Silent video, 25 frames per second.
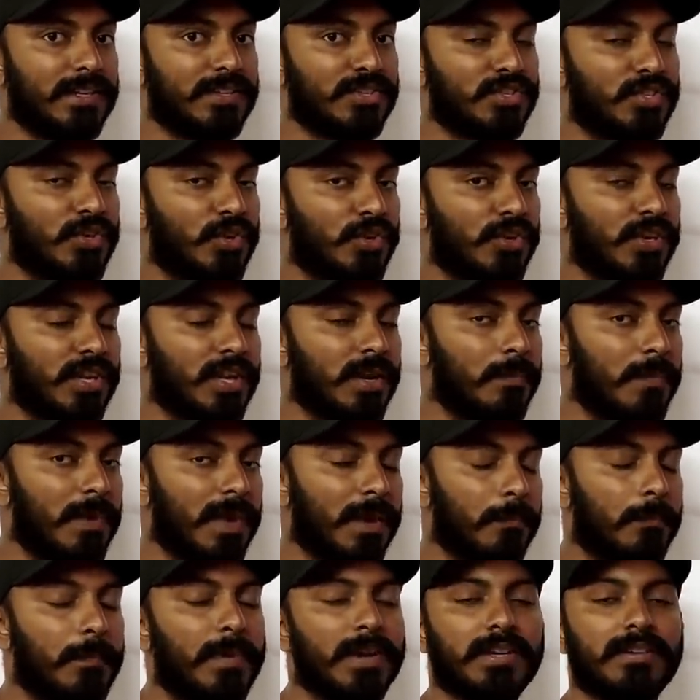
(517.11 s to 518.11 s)
so you can
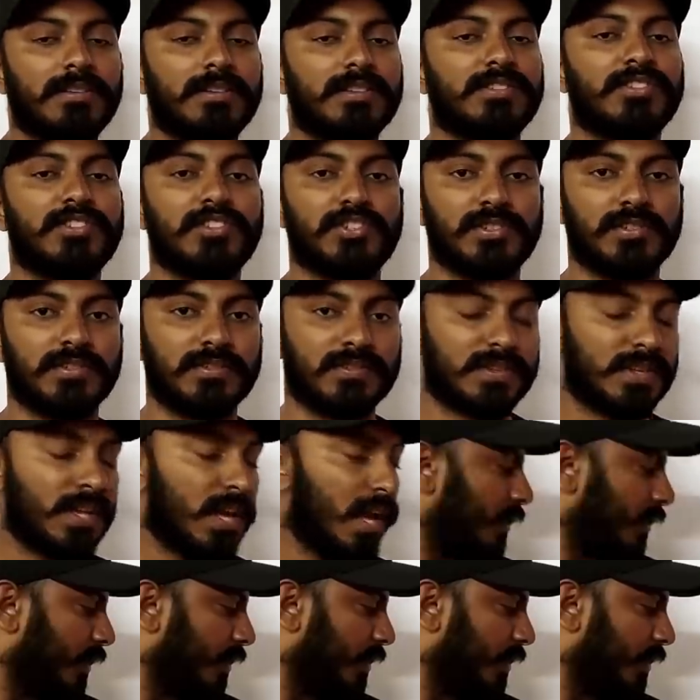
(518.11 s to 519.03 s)
make better decisions.